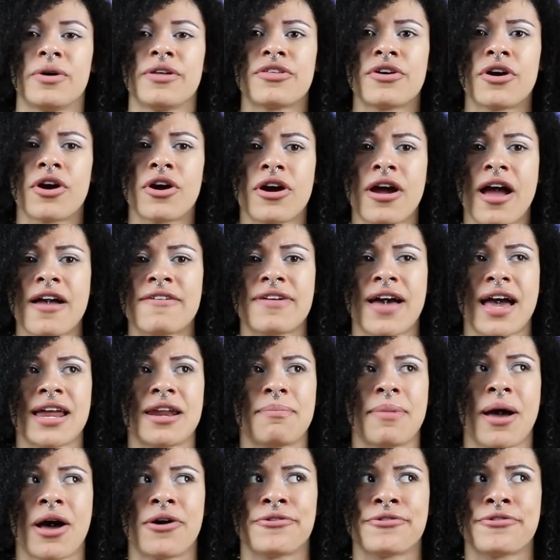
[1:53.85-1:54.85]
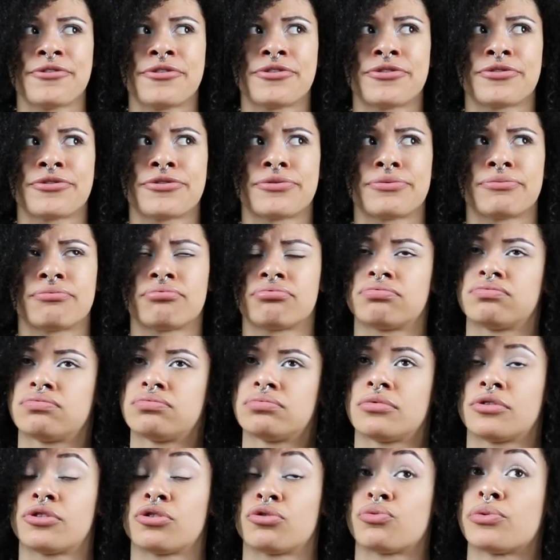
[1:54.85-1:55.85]
With her, I've had about
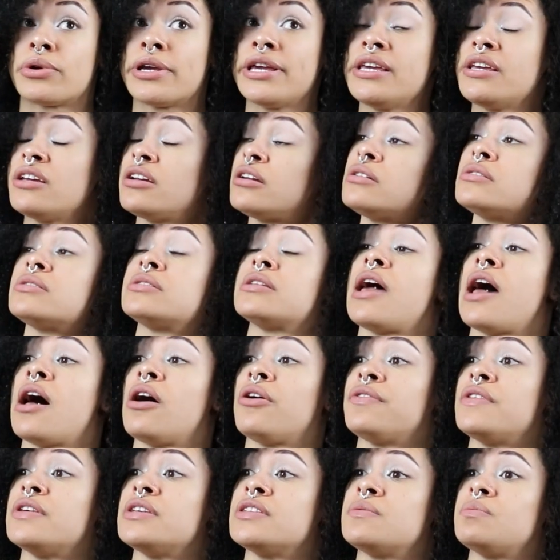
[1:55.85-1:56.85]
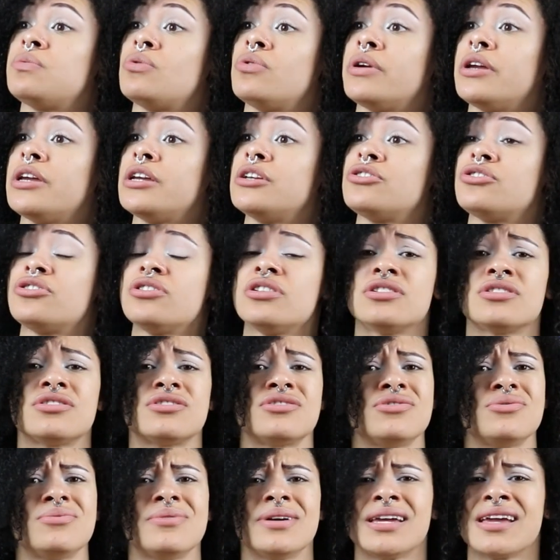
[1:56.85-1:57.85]
3 years now at this point, and she is
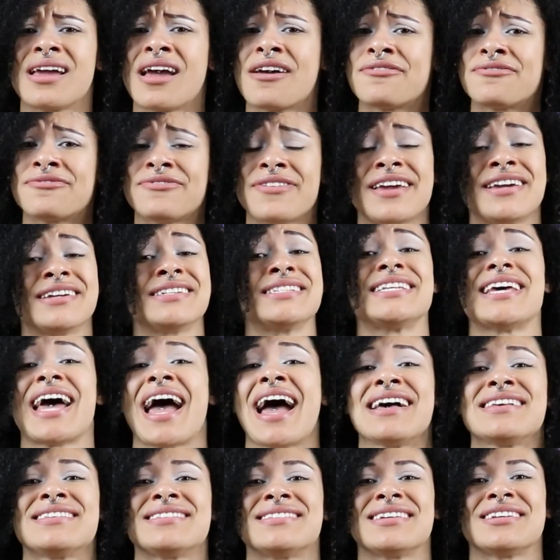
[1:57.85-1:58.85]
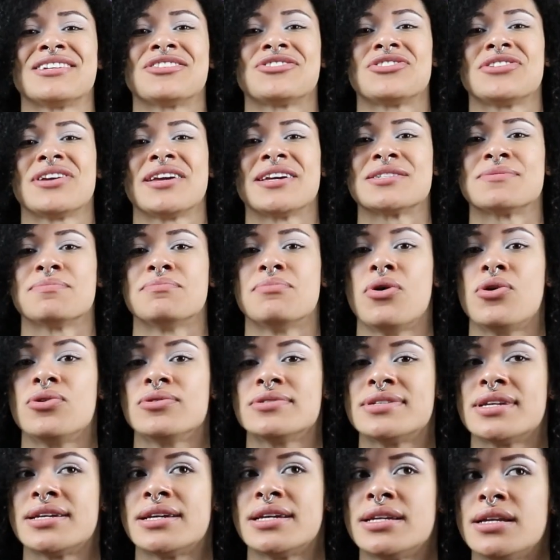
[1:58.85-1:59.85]
doing fantastic. She has
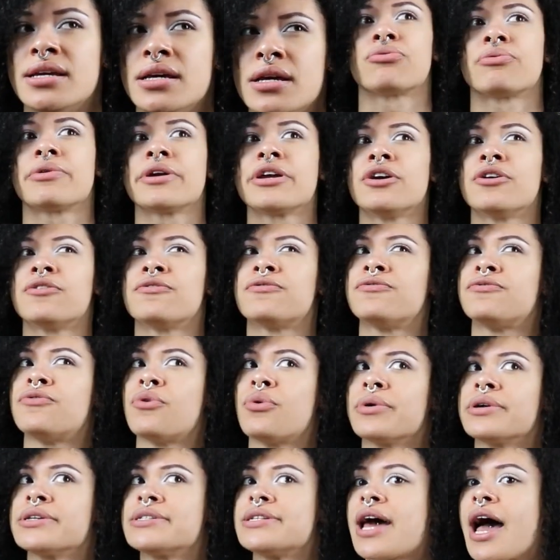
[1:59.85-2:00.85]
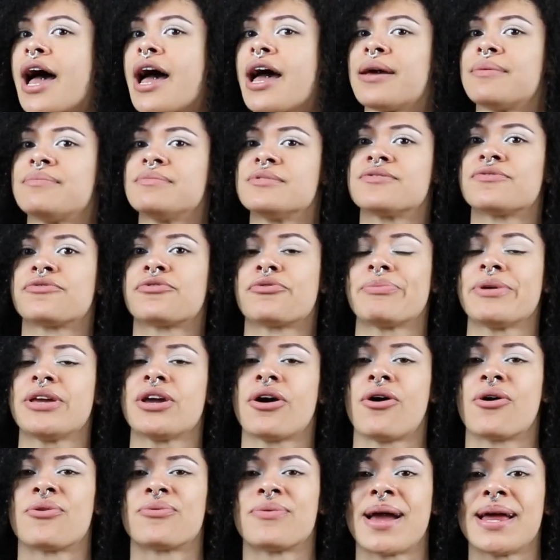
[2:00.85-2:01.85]
molted 3 or 4 times for me
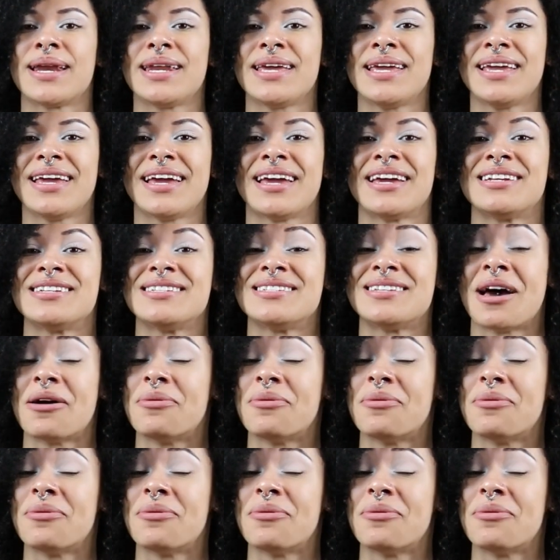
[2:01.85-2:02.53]
already and